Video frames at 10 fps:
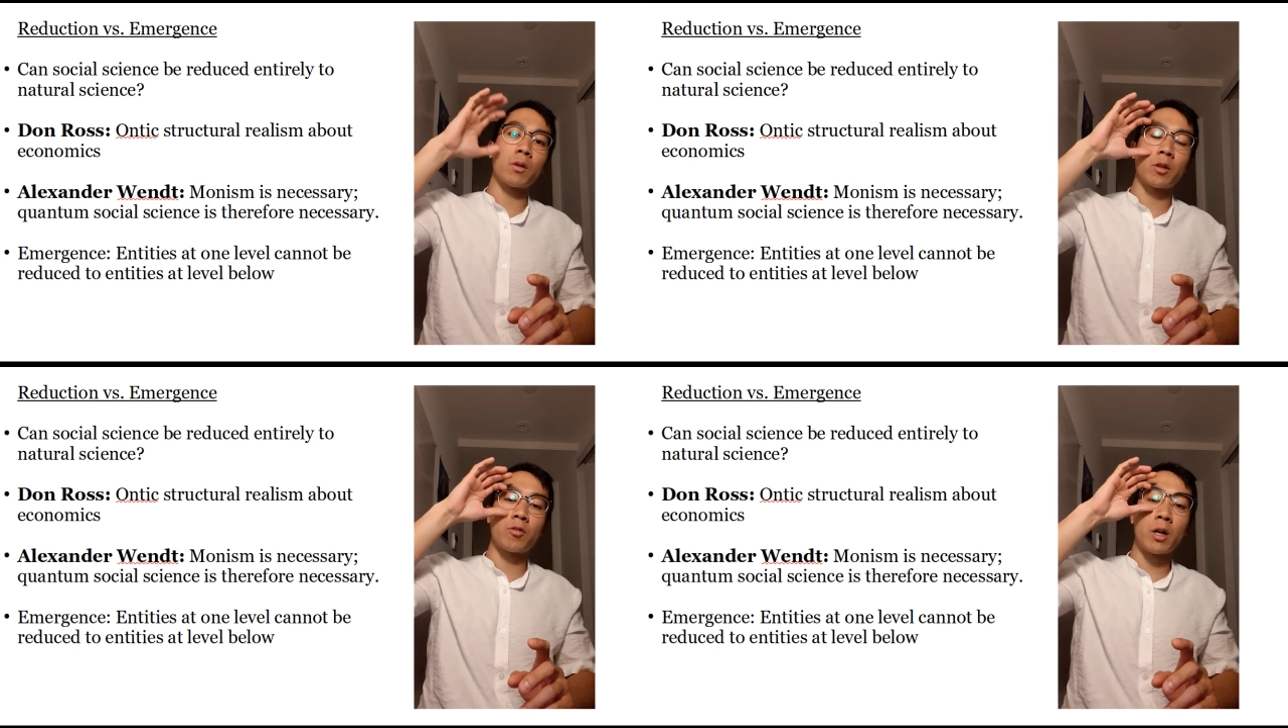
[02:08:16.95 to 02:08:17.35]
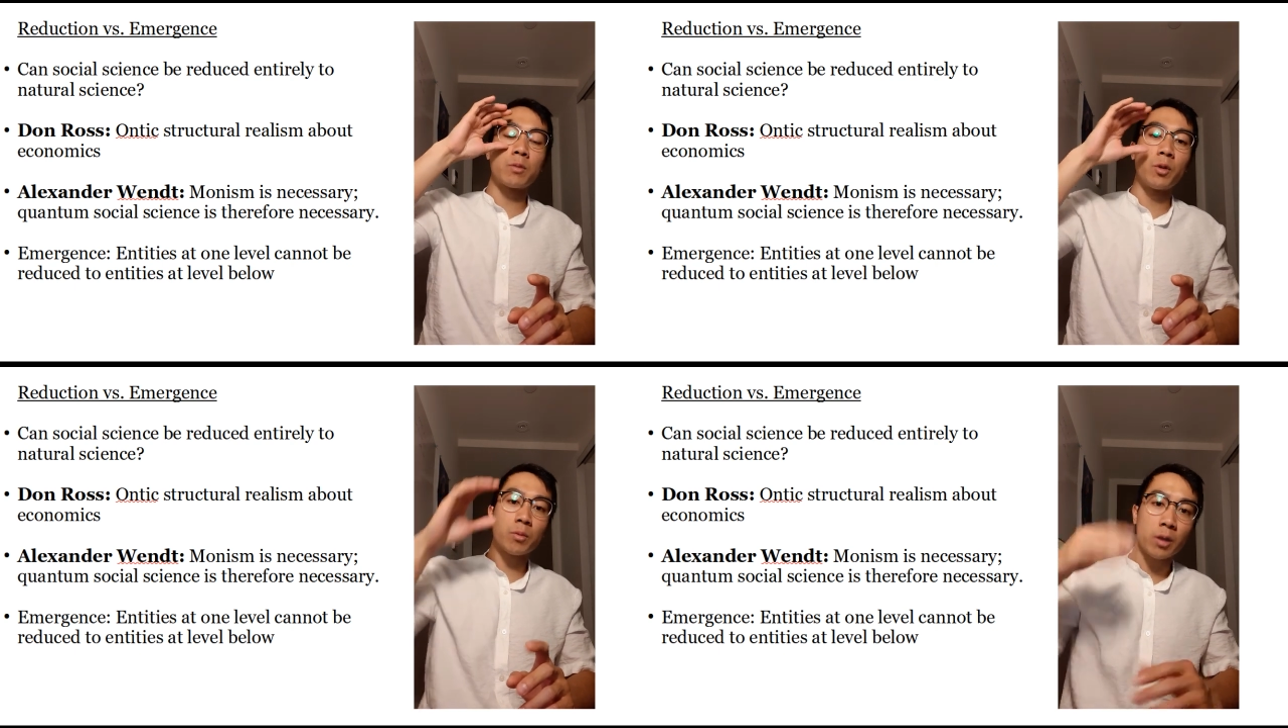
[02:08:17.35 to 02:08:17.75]
or
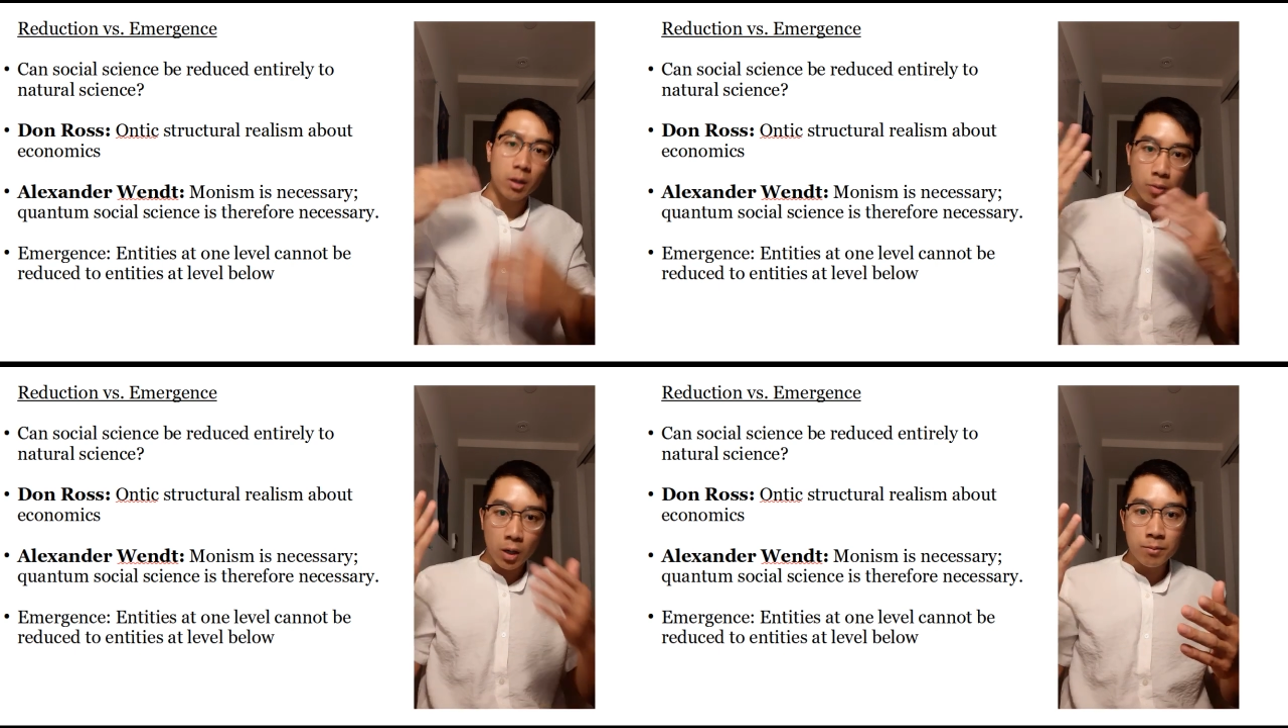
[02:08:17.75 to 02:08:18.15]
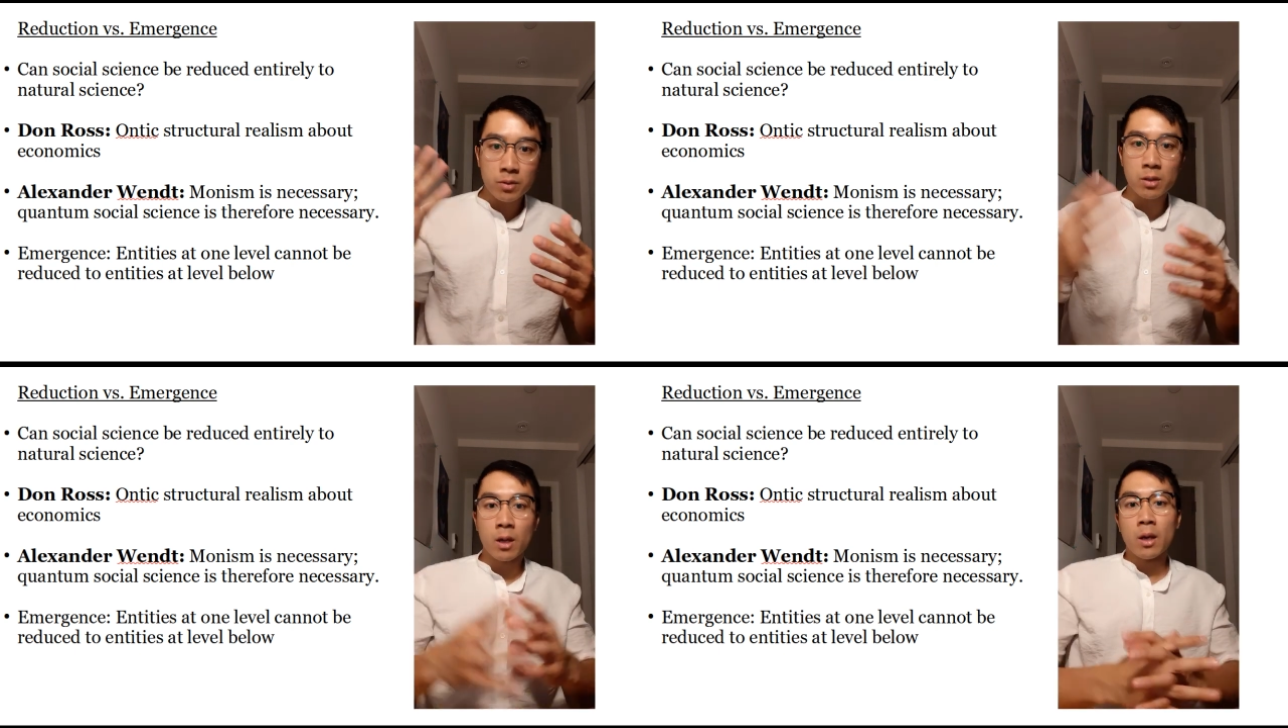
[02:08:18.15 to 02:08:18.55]
Lagrange multiplier
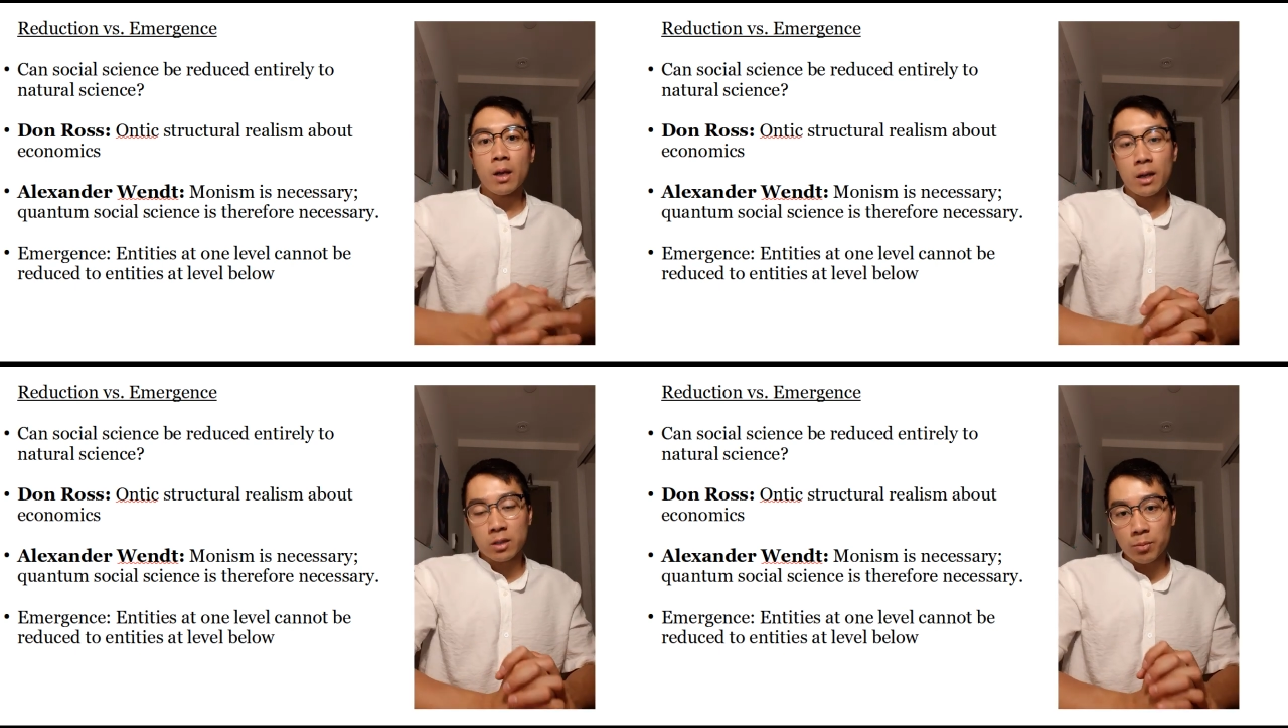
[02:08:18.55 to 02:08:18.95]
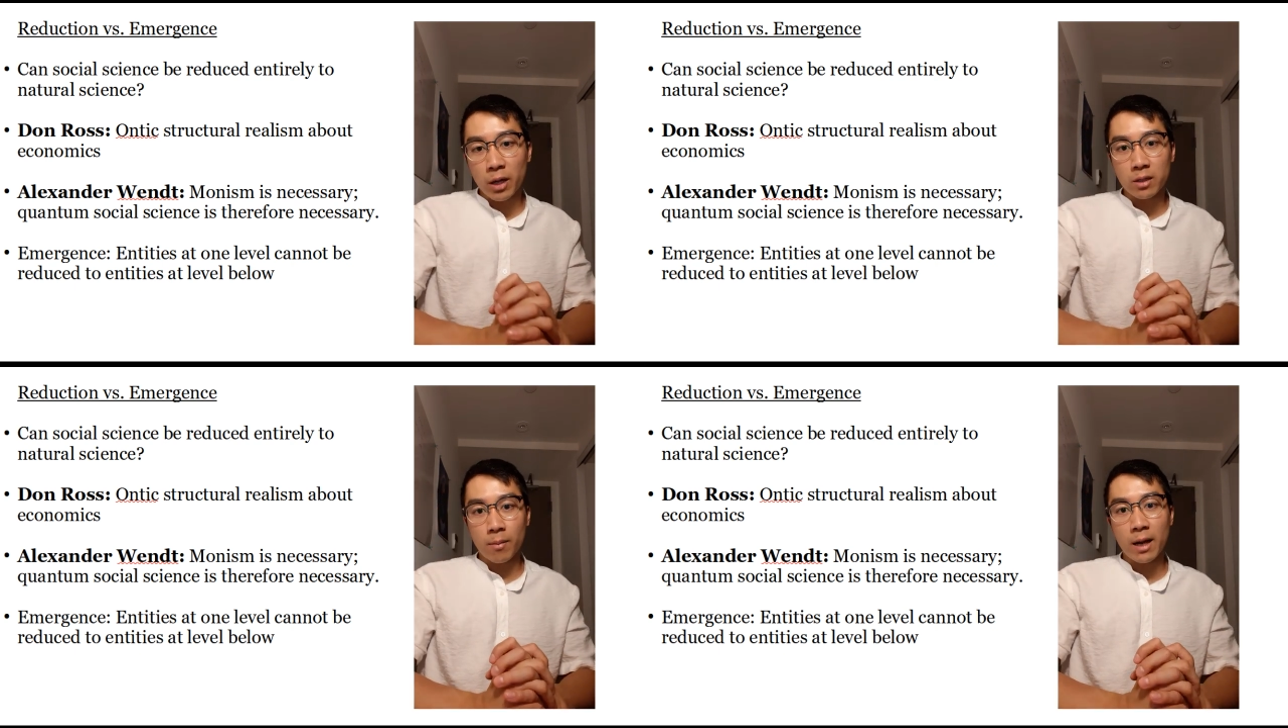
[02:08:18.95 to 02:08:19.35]
problems in
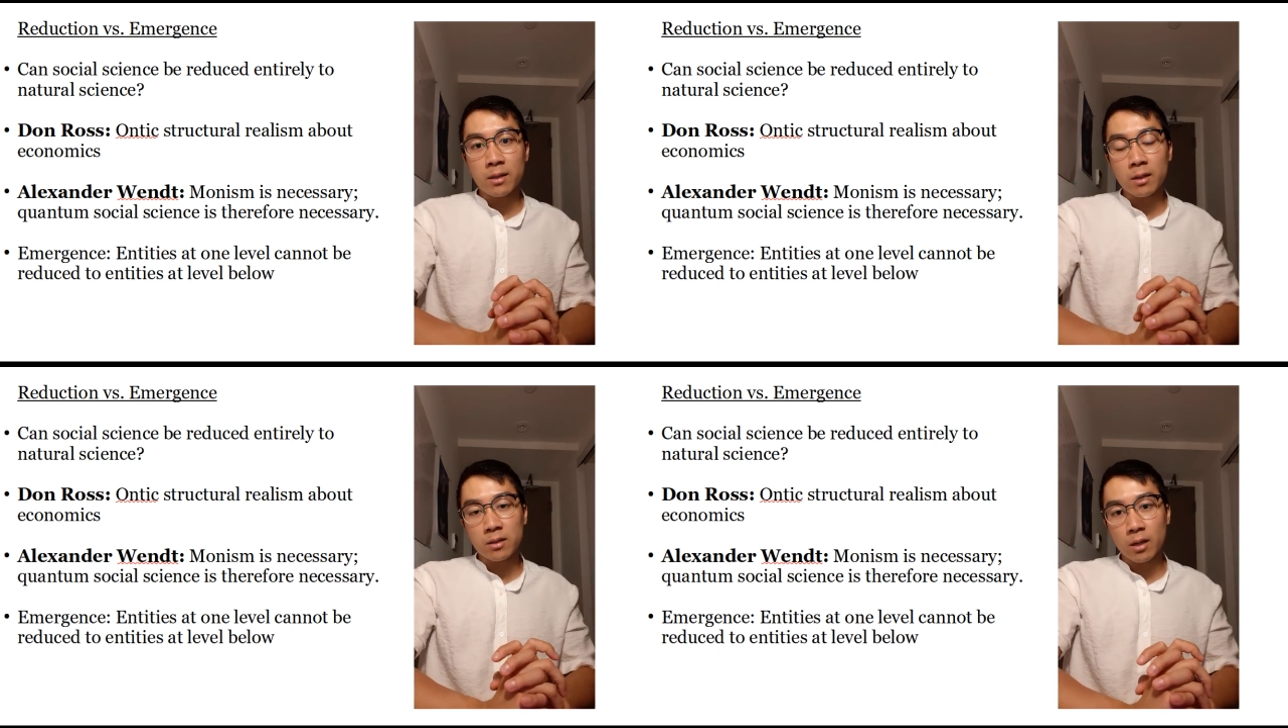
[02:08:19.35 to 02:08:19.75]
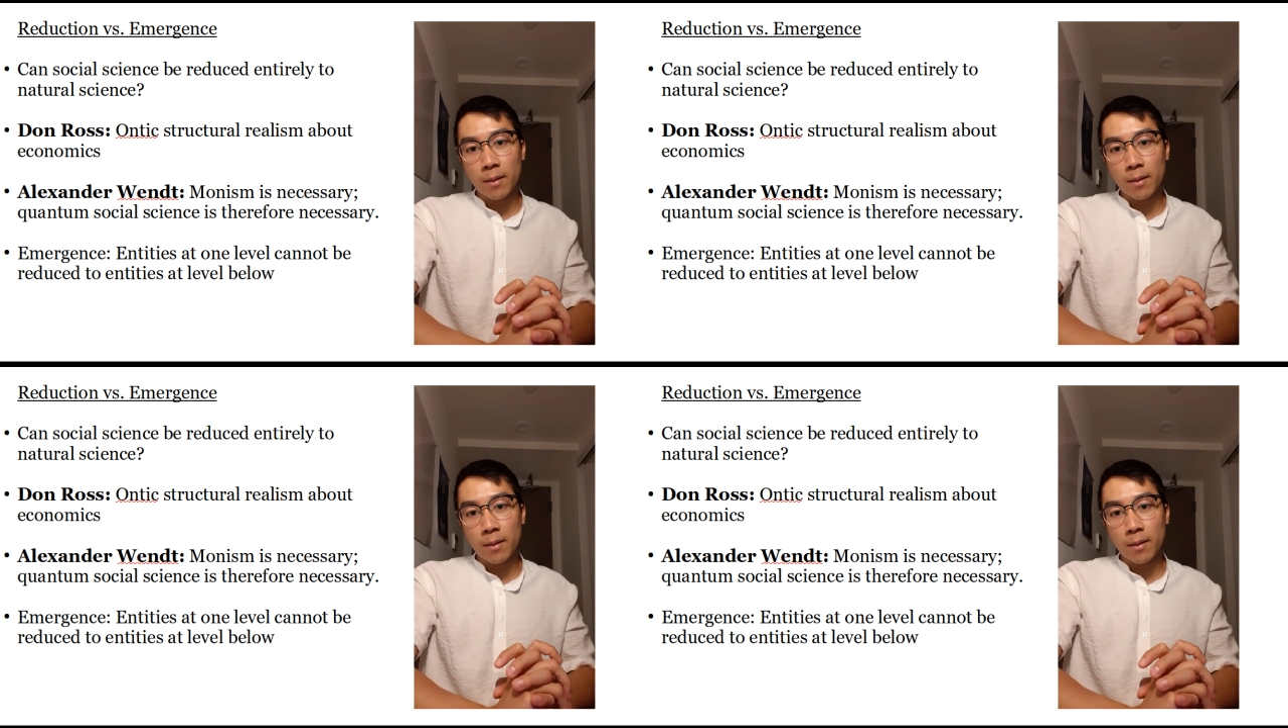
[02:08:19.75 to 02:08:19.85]
supply and demand